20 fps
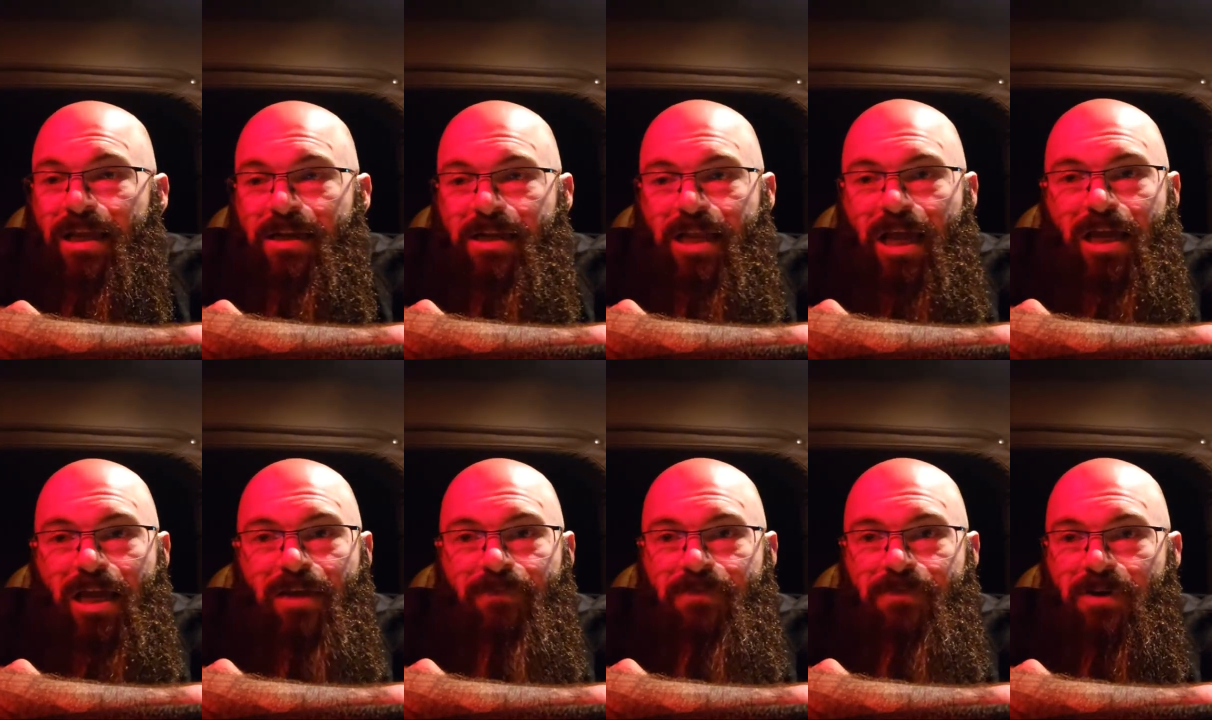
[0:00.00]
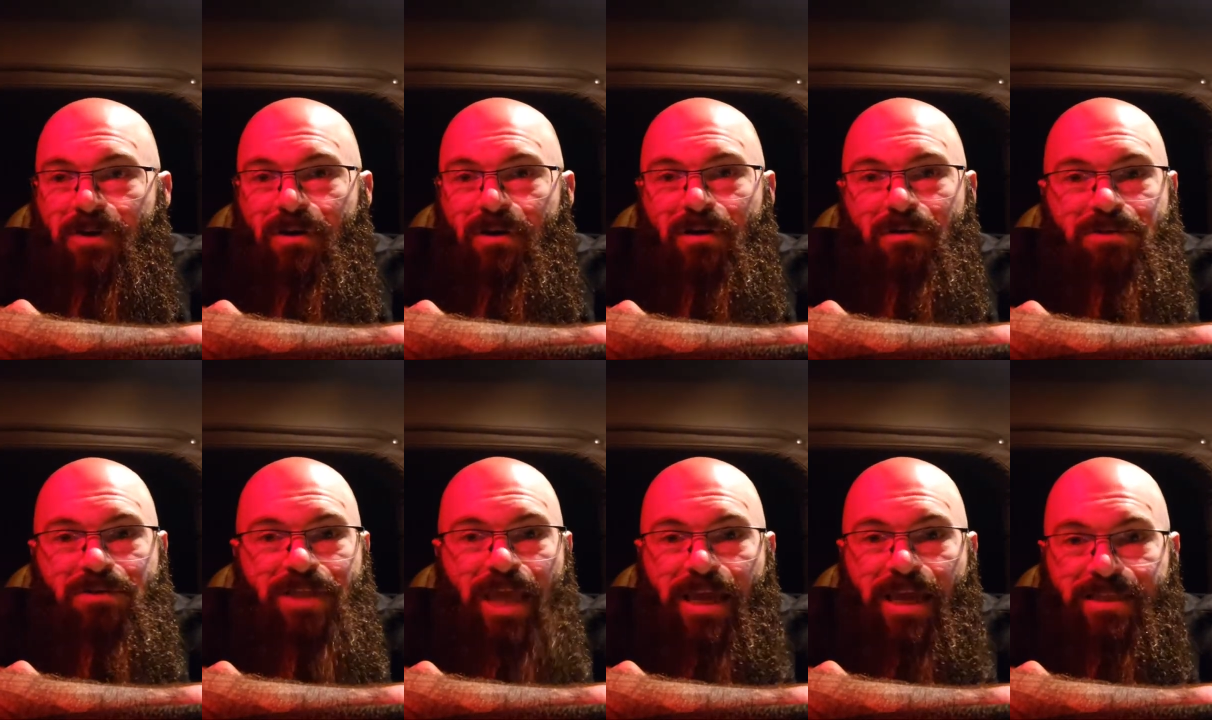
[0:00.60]
Now, if you're
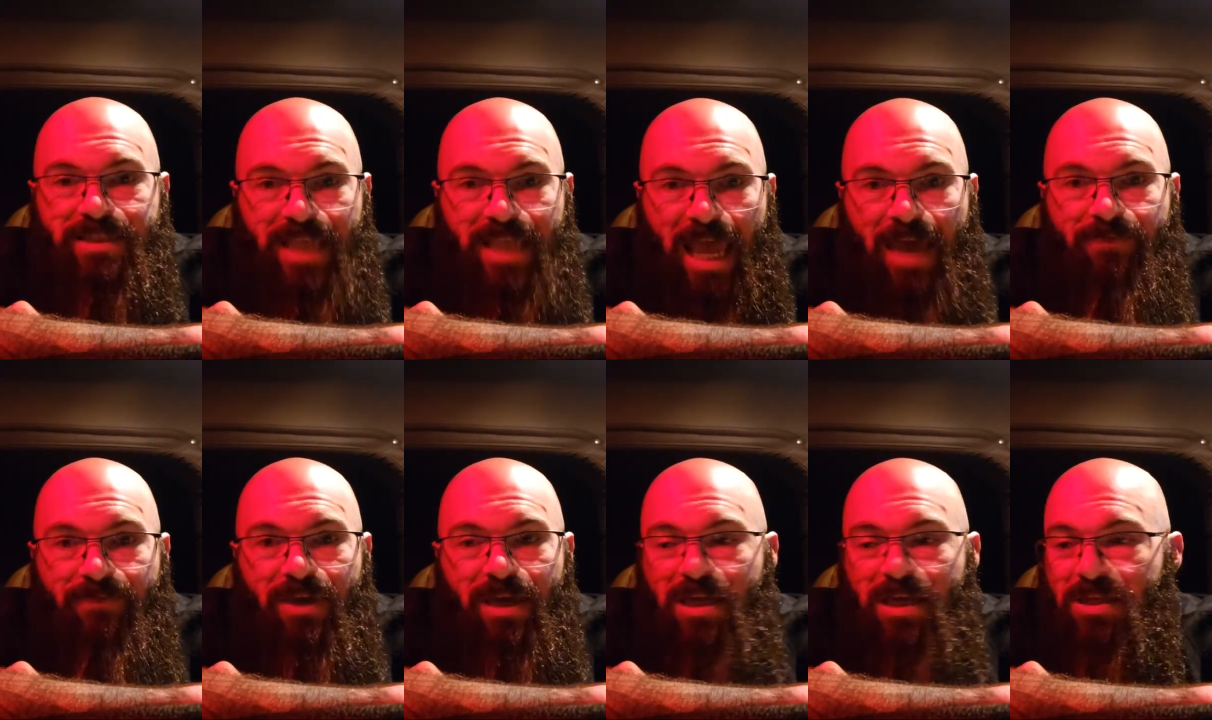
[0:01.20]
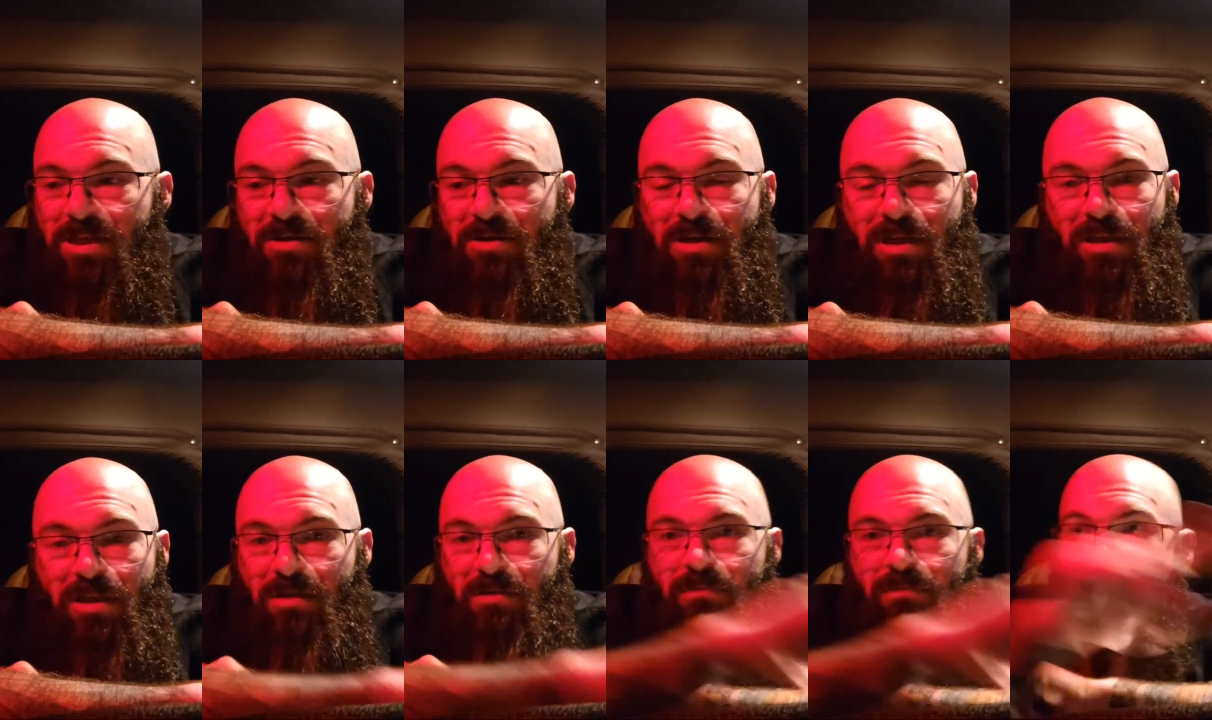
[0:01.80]
tech savvy and you
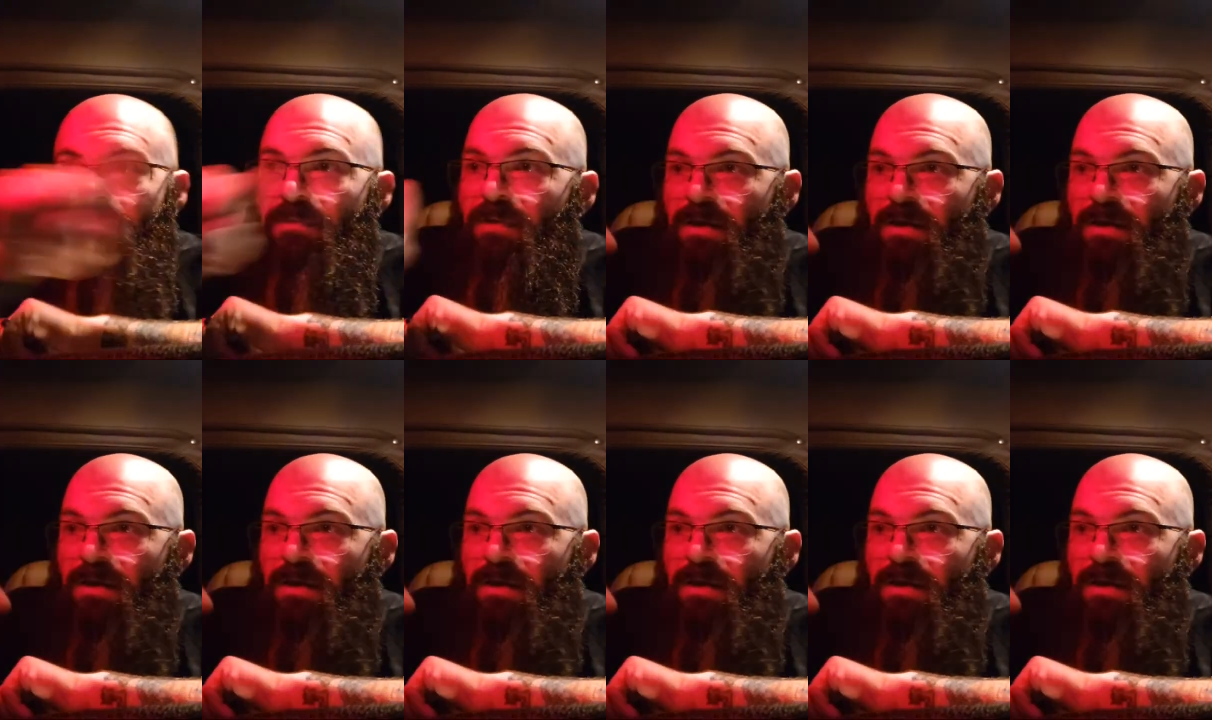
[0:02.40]
can